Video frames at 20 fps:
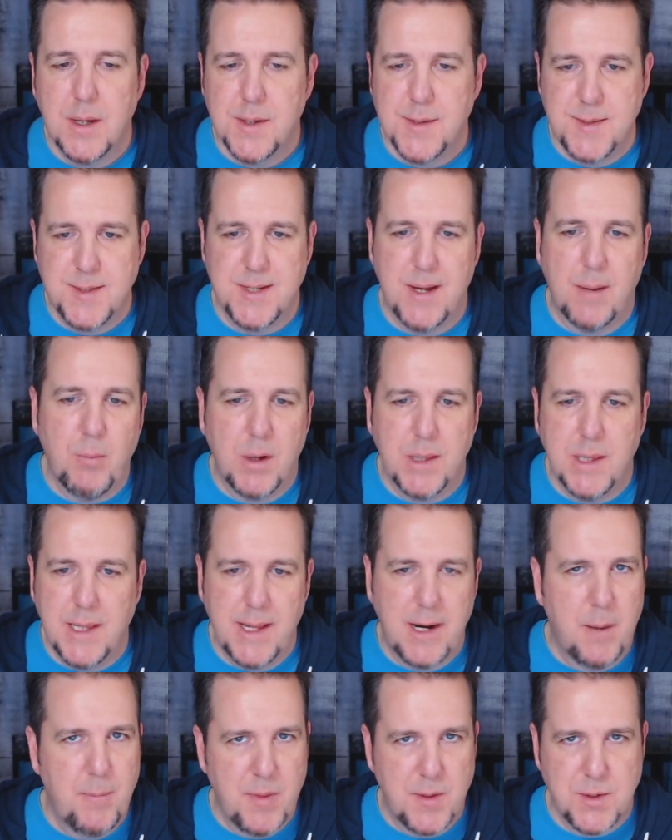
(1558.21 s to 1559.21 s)
someone
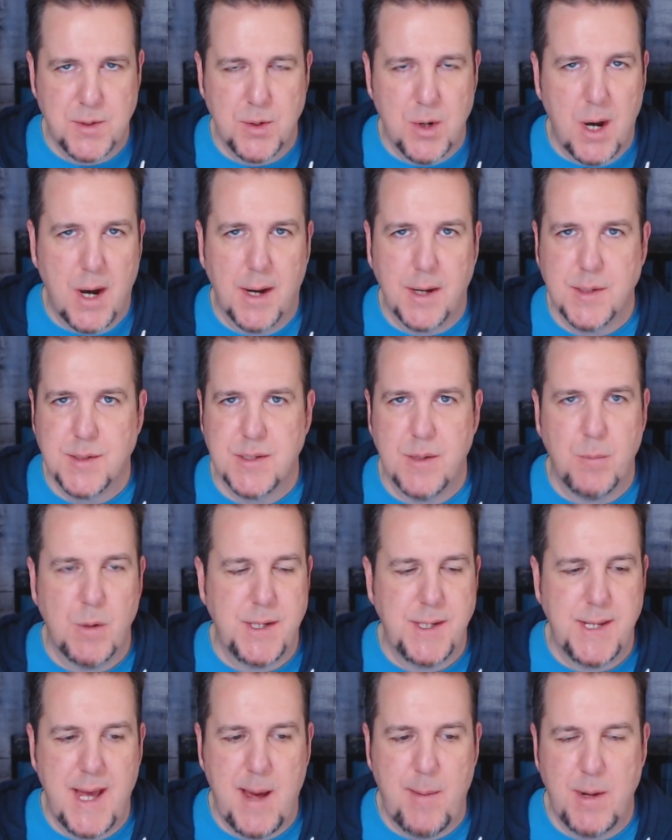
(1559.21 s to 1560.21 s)
lit up the truck,
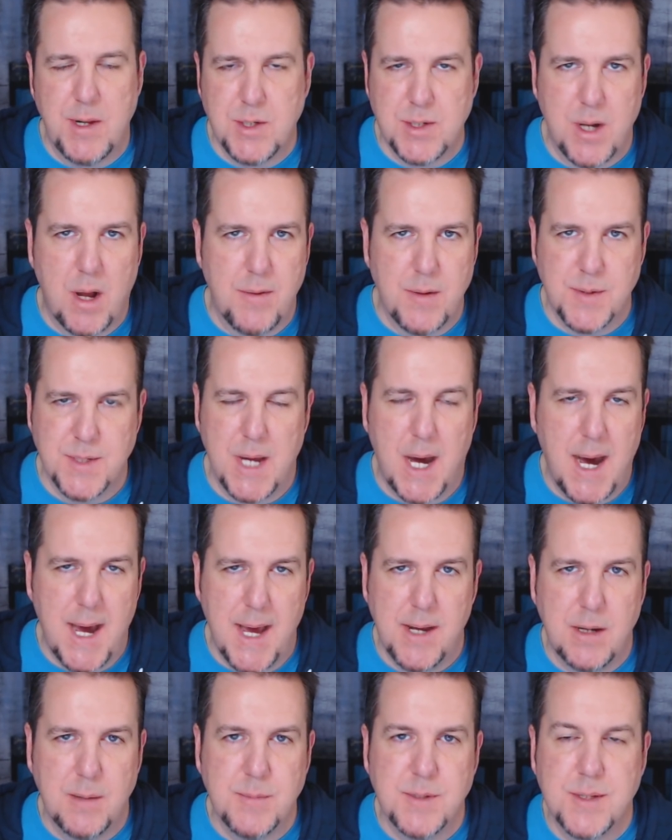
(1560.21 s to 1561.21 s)
someone damaged all those
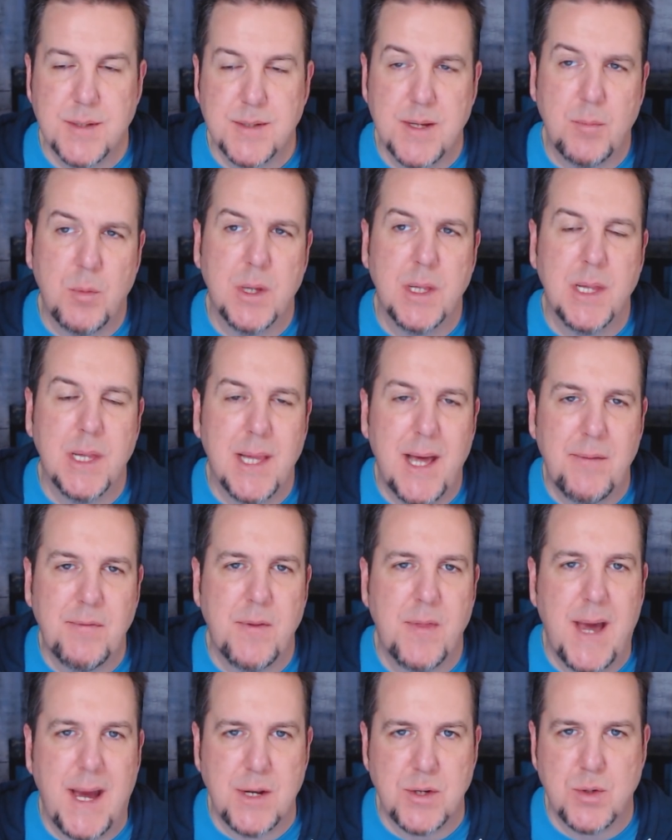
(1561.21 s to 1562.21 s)
items, someone
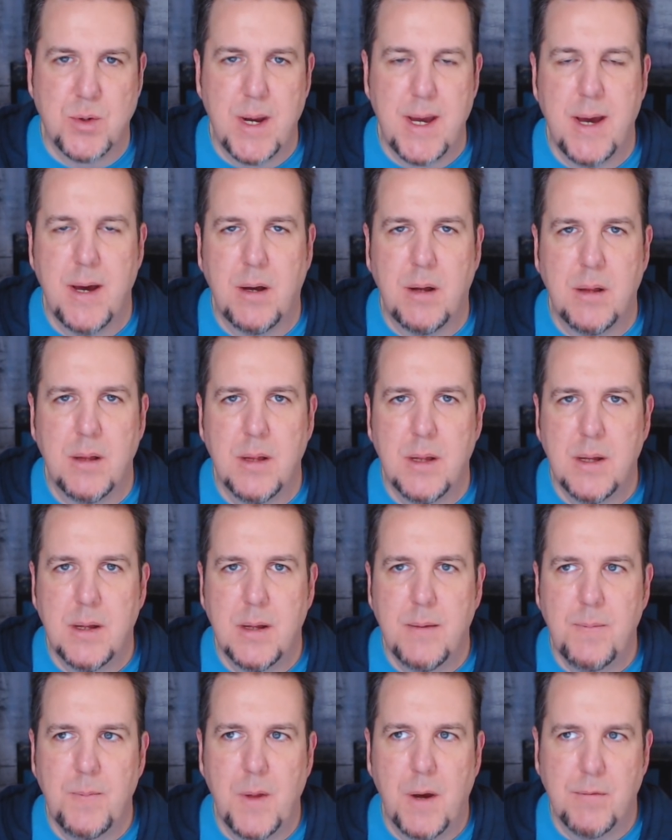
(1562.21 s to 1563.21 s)
left that trail
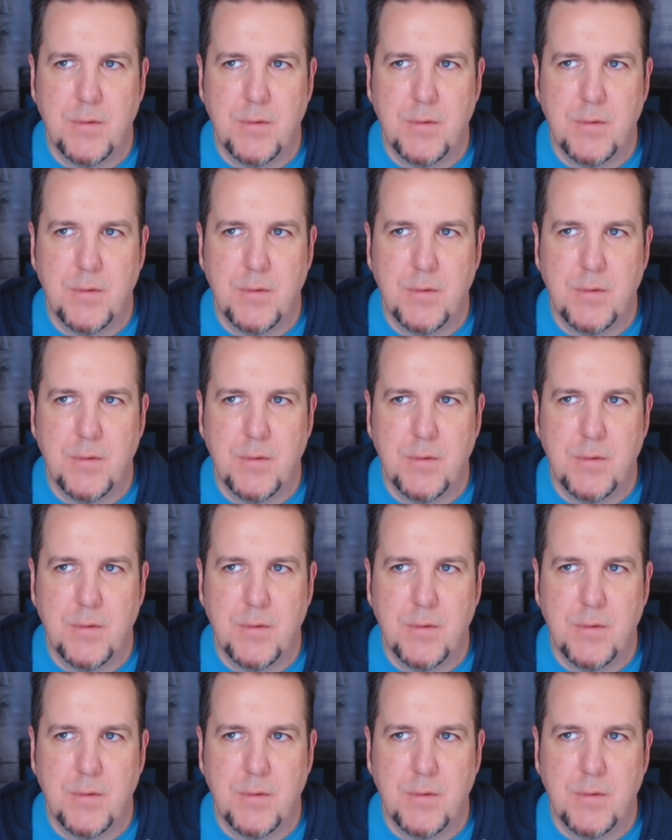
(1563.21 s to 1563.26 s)
of